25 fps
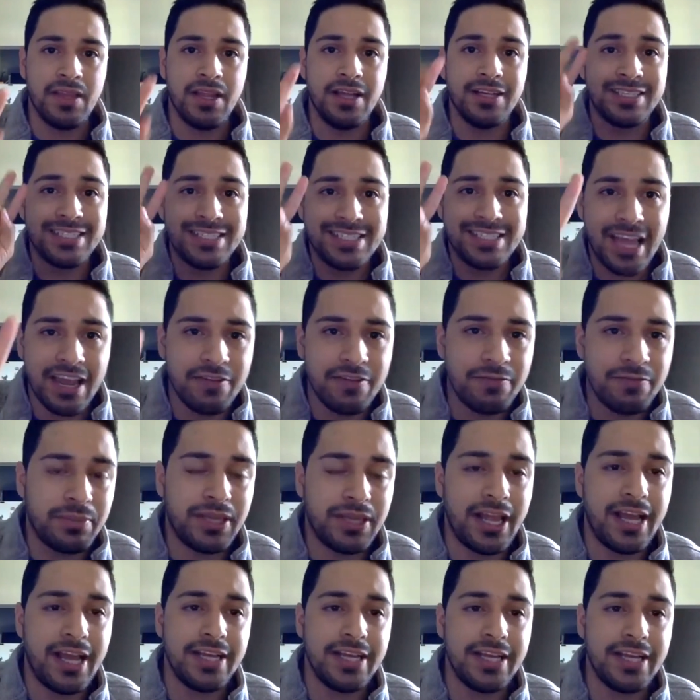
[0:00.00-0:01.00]
a safe
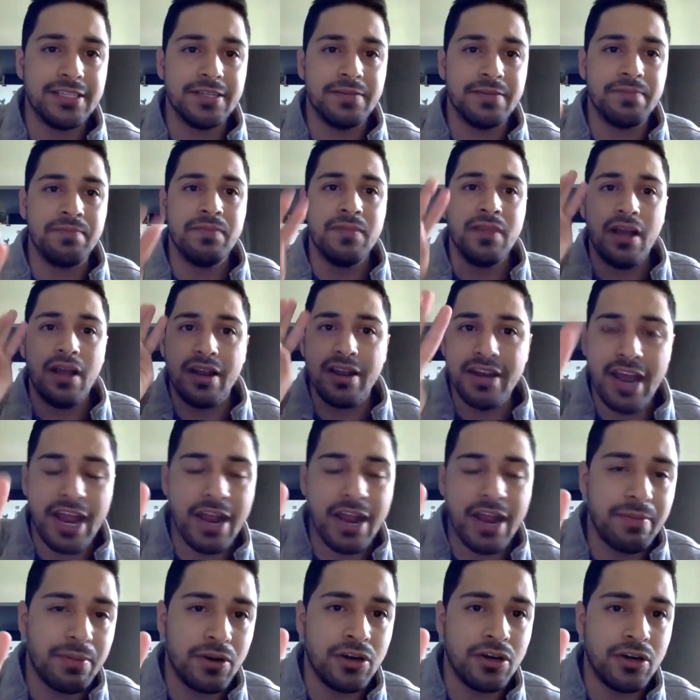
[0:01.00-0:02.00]
place, a
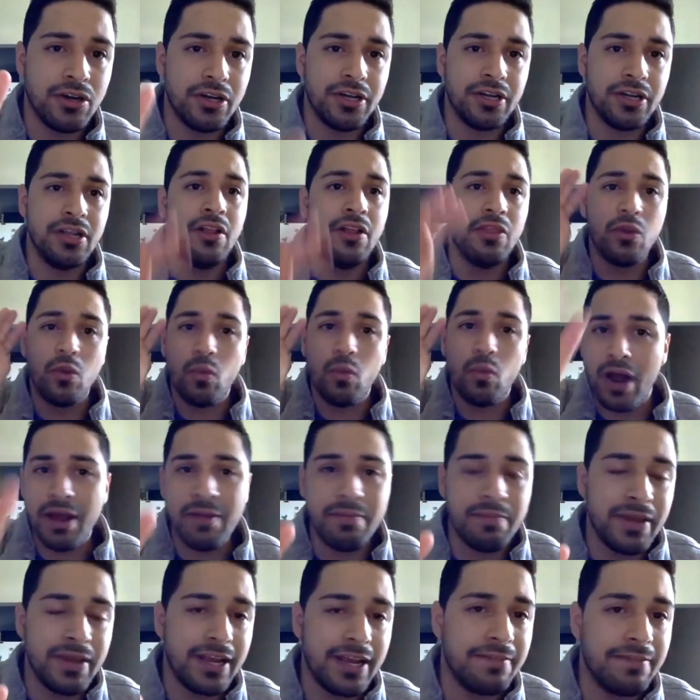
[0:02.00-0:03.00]
neighborhood, the
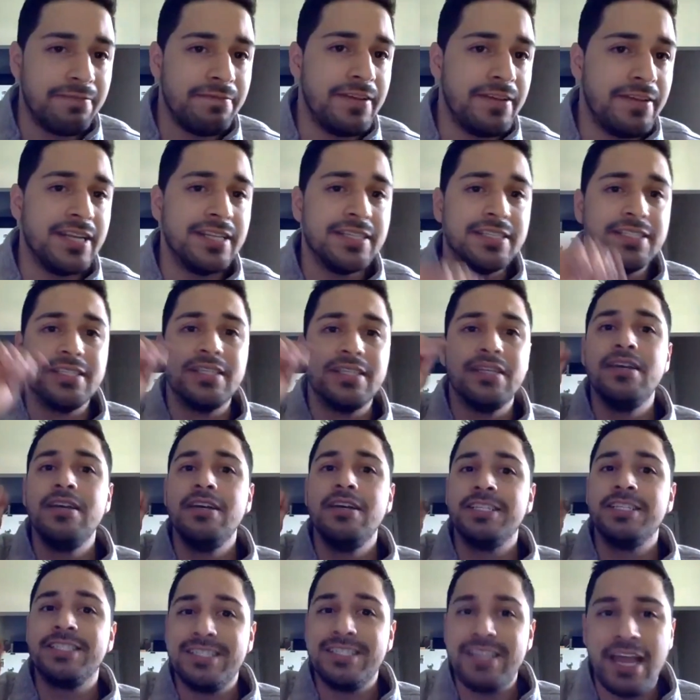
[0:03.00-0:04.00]
white picket fence,
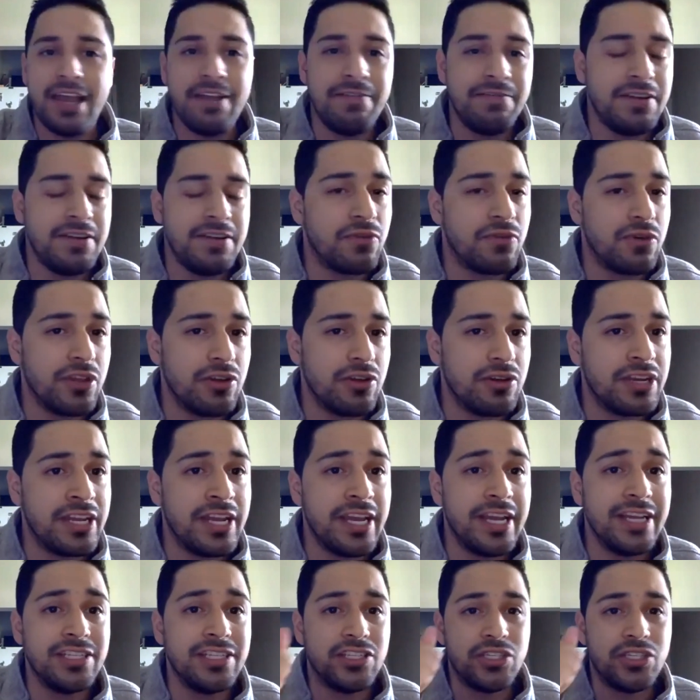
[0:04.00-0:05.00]
safety for their
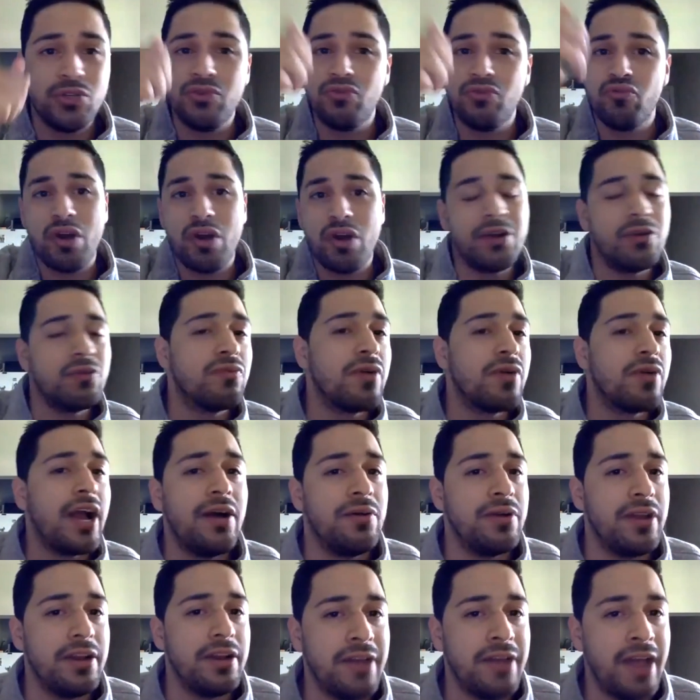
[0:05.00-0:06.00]
kids to run
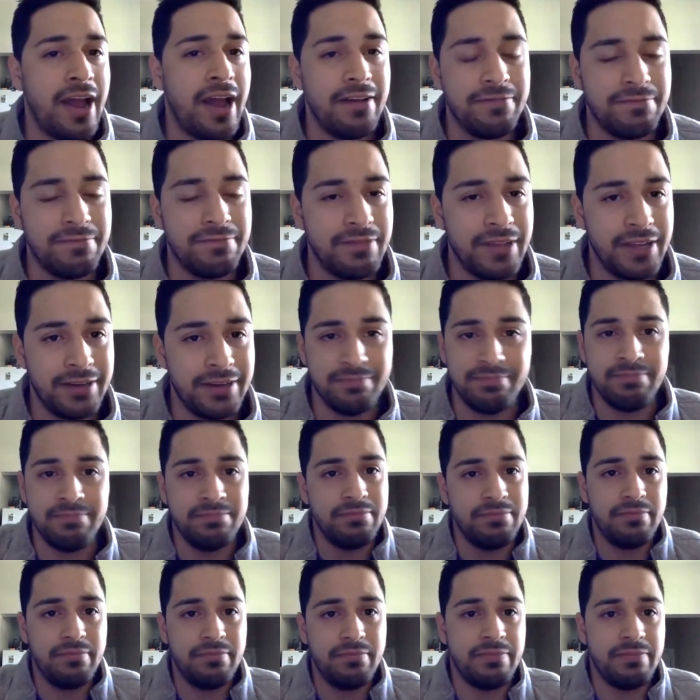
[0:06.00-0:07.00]
around and have and
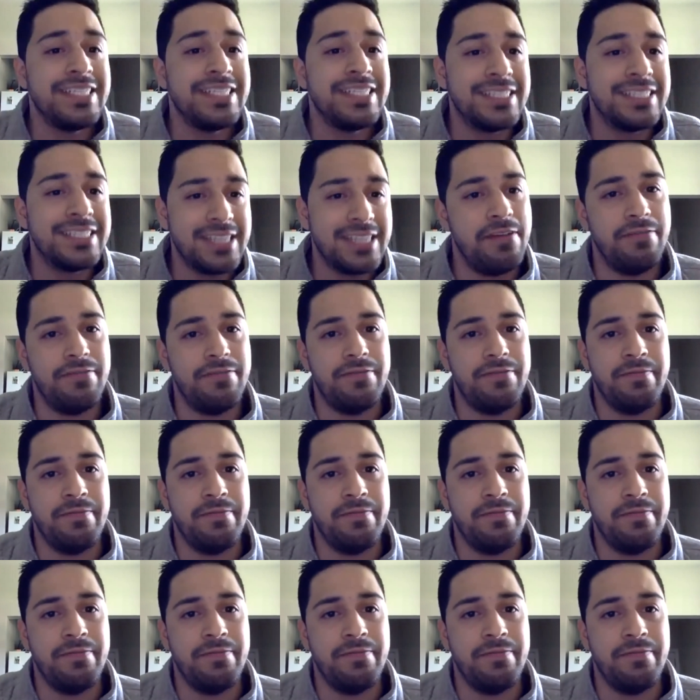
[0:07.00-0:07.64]
be safe.